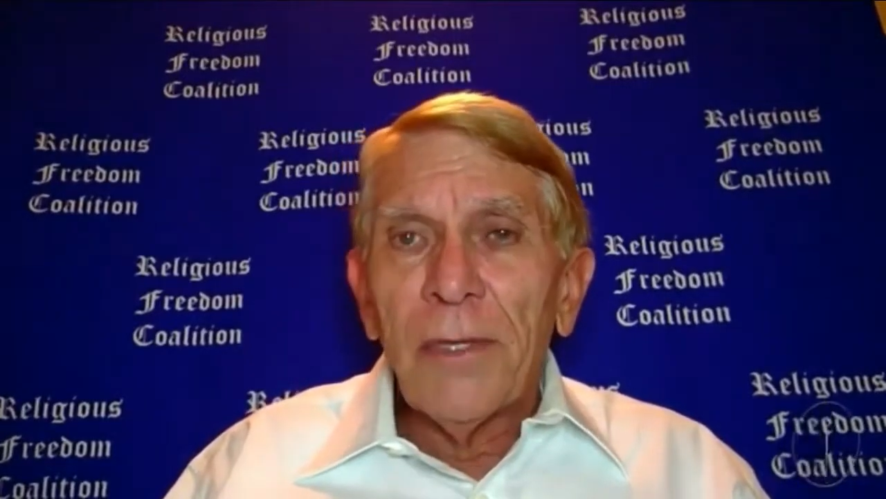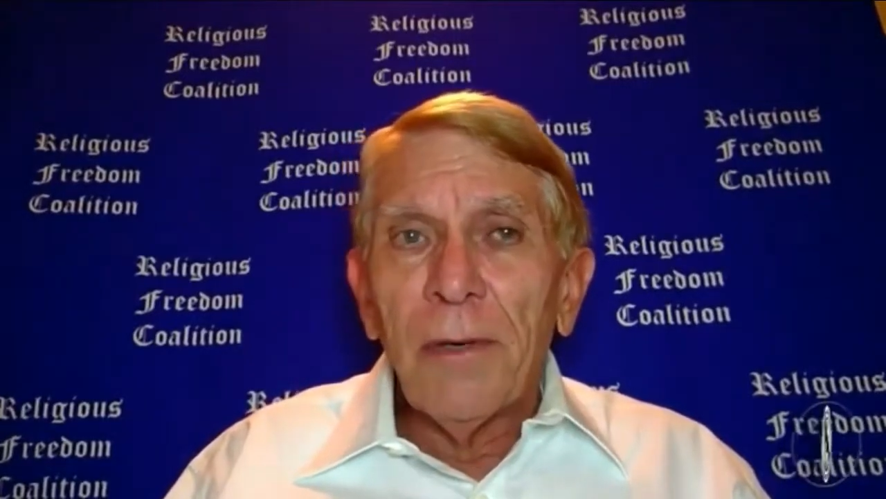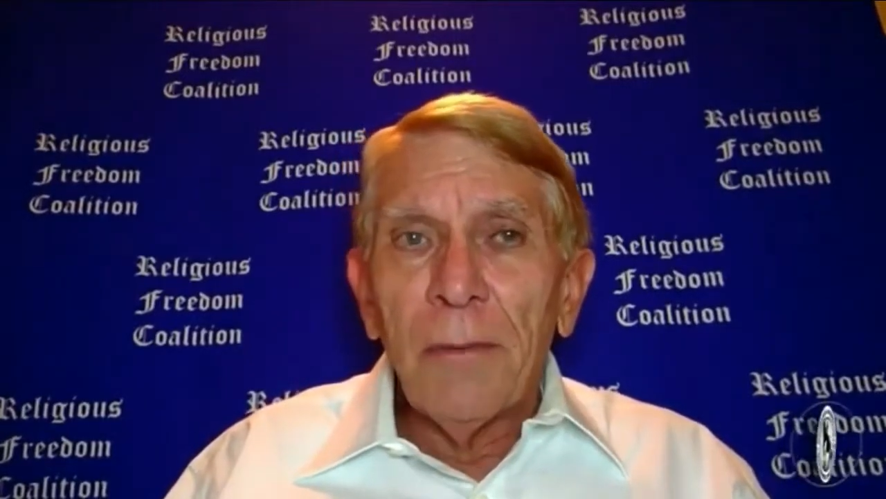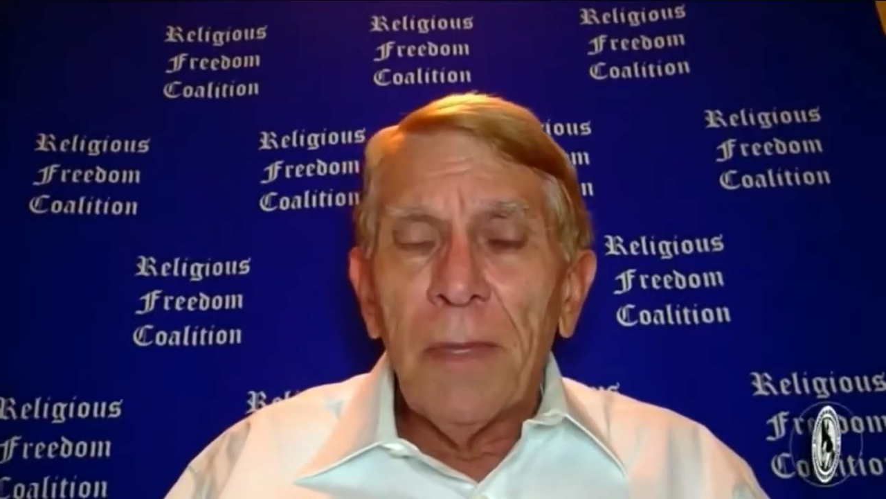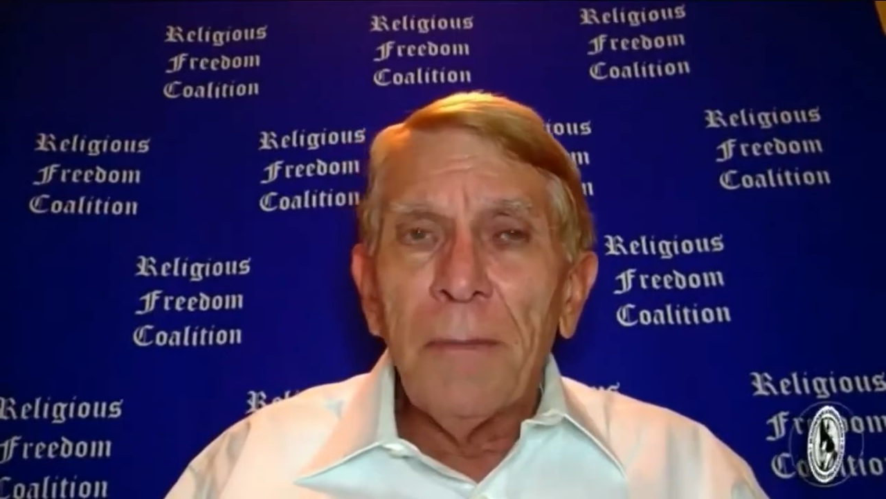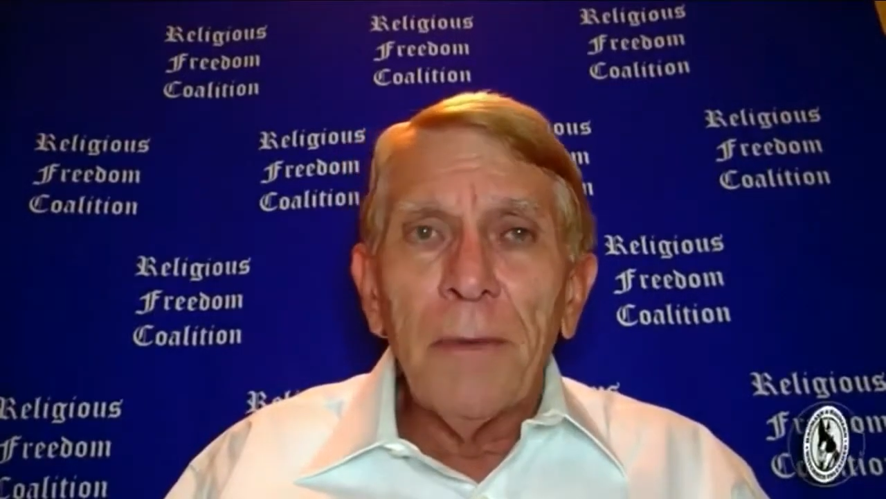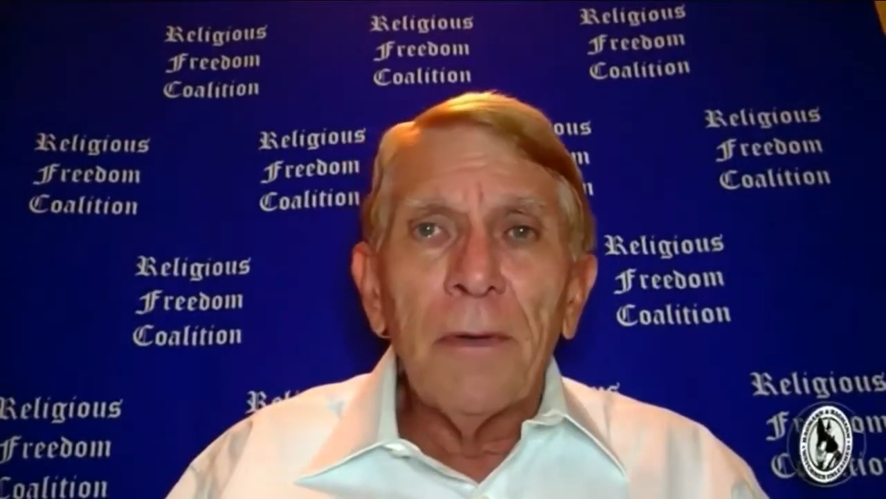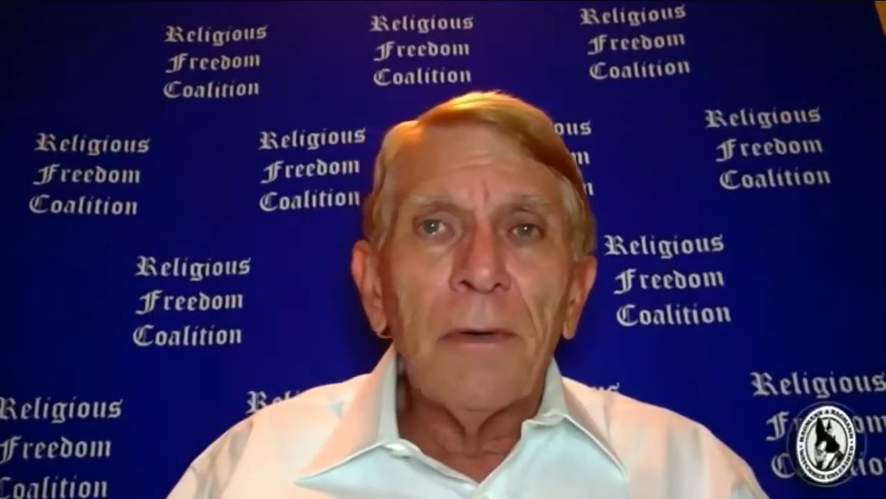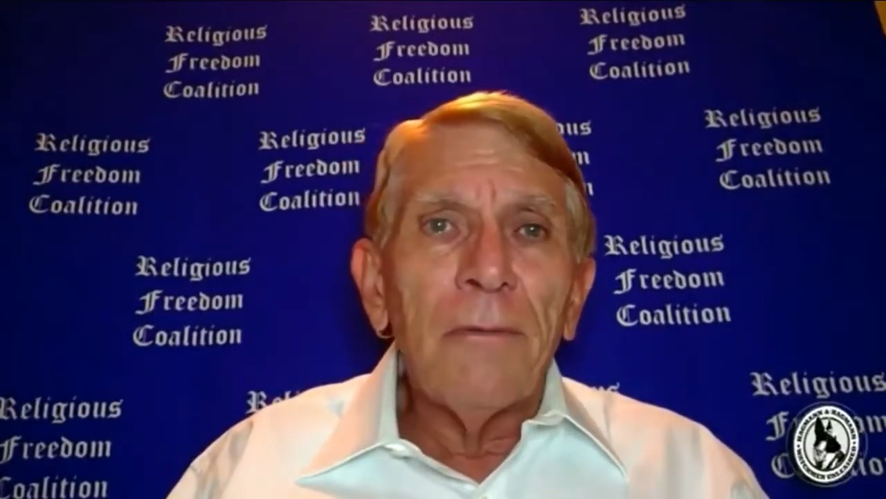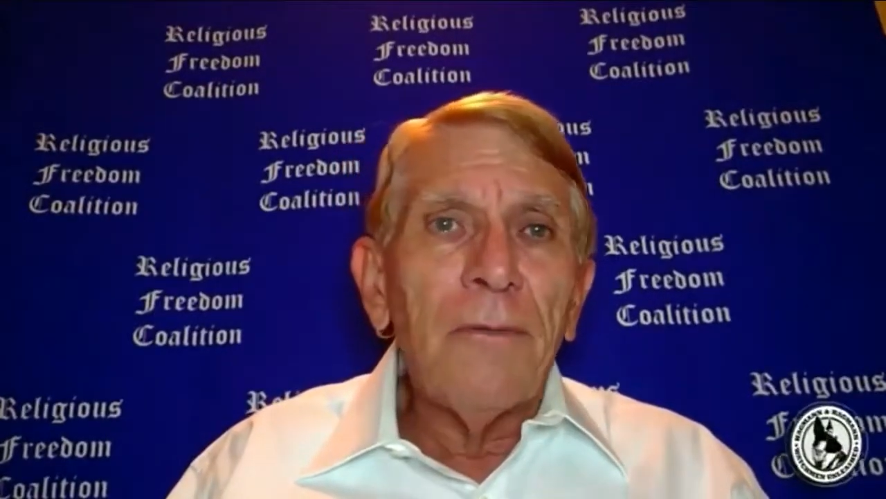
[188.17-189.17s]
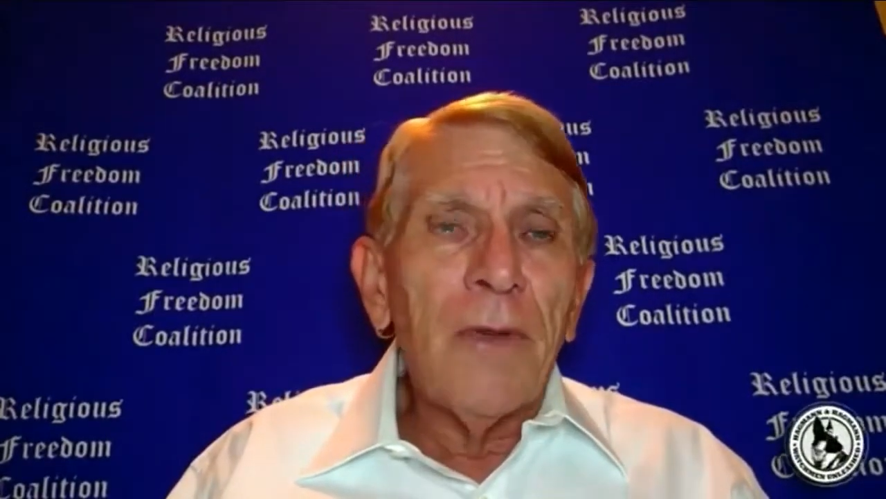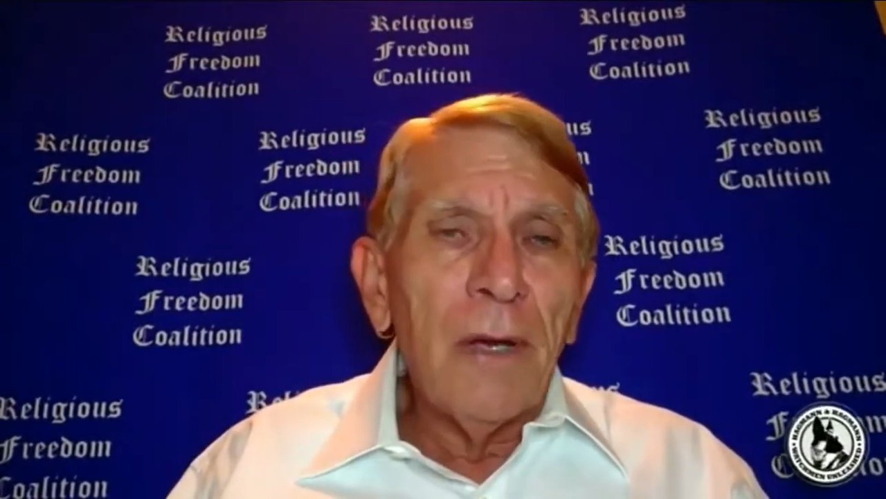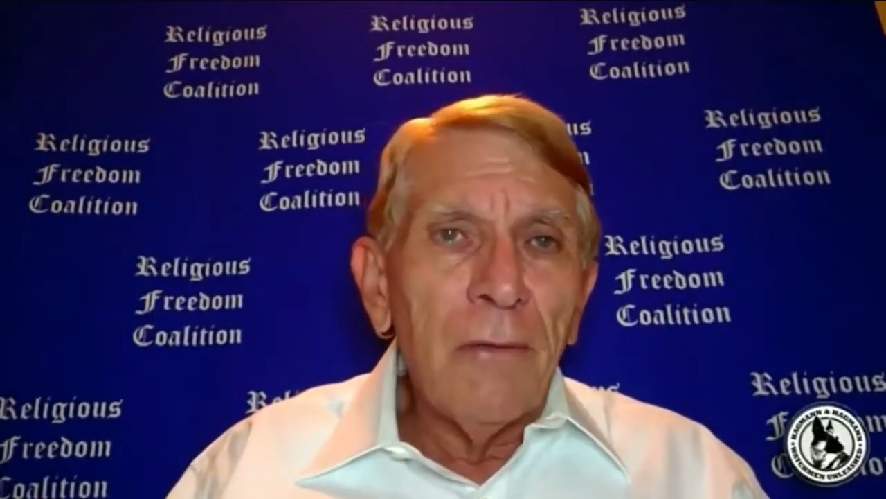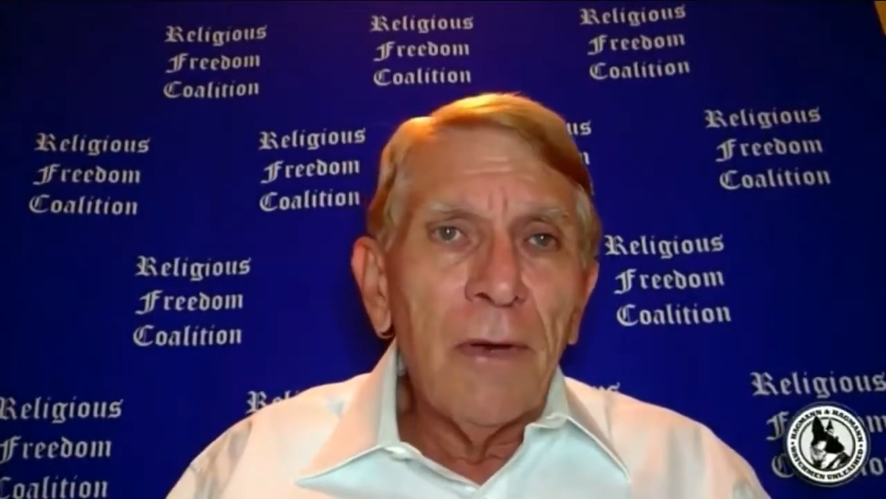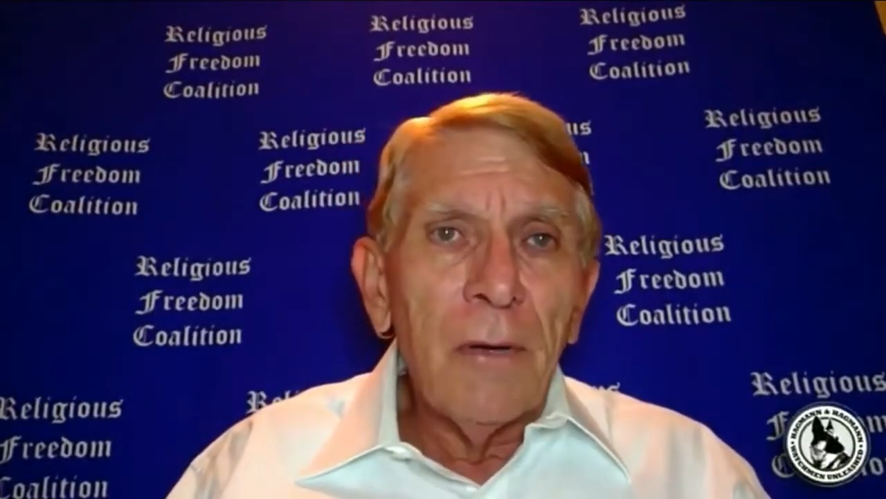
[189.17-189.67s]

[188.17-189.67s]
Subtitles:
So the people that are very,